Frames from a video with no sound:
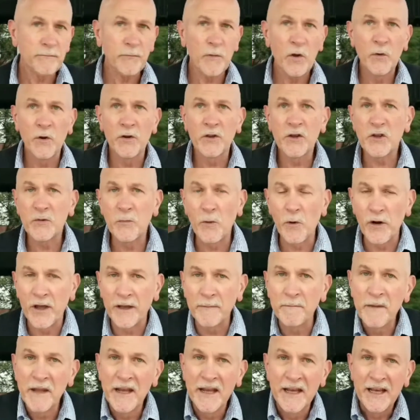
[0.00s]
Well, this
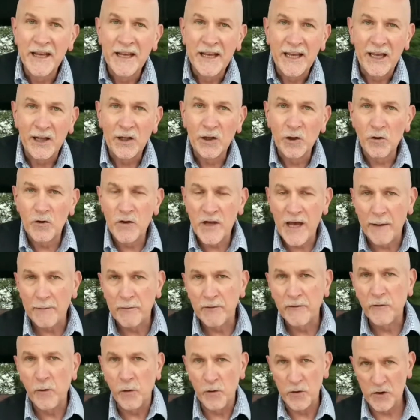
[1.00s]
morning, in Luke
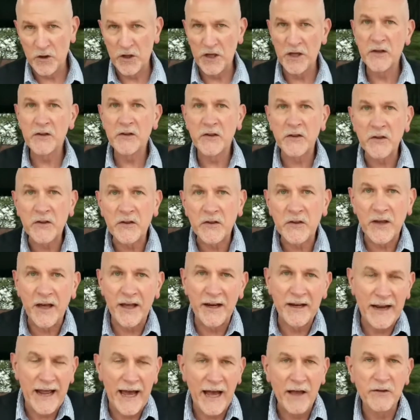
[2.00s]
chapter 4, Jesus
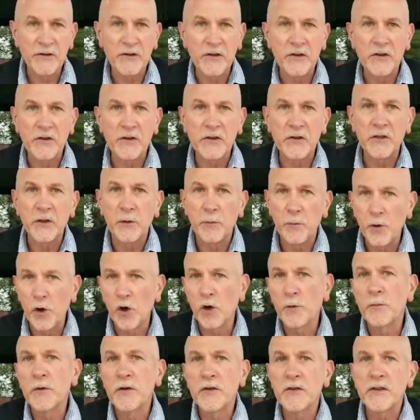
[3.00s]
announces the
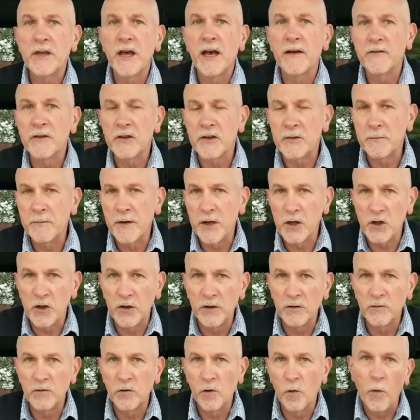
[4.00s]
purpose of his
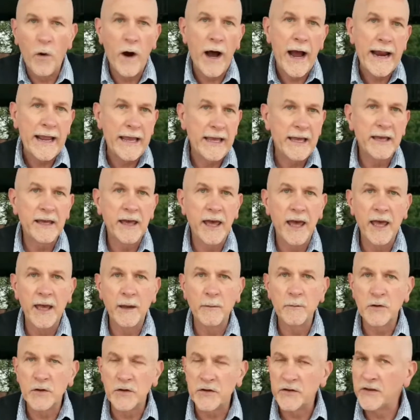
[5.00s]
mission, why he
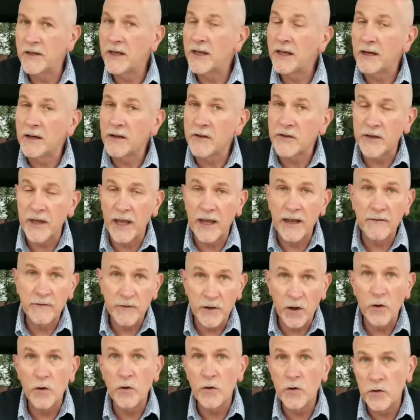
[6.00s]
came to seek and to save
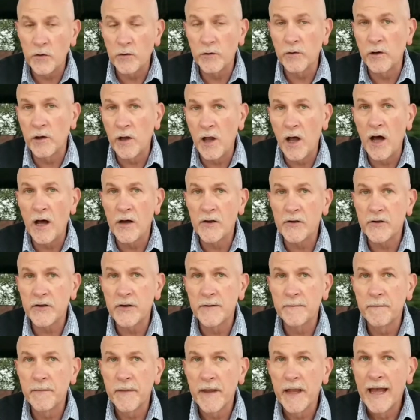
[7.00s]
those who are lost.
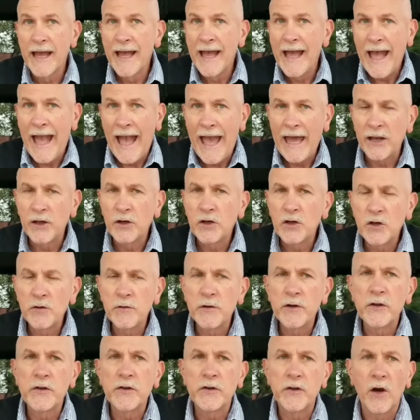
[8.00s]
And in
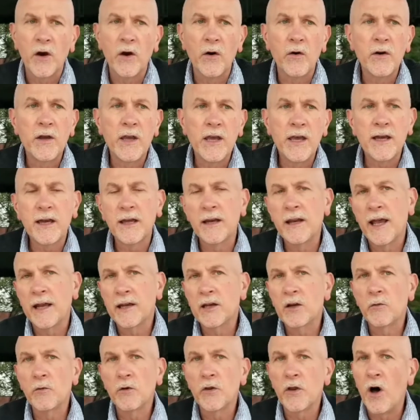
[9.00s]
doing so, he
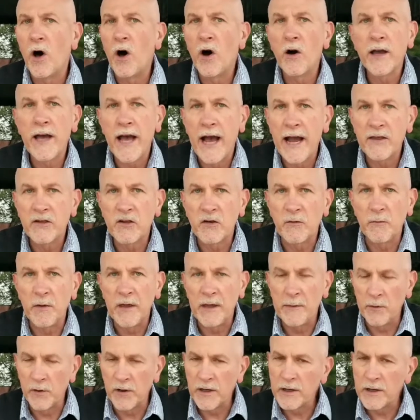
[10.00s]
connected with all kinds of people.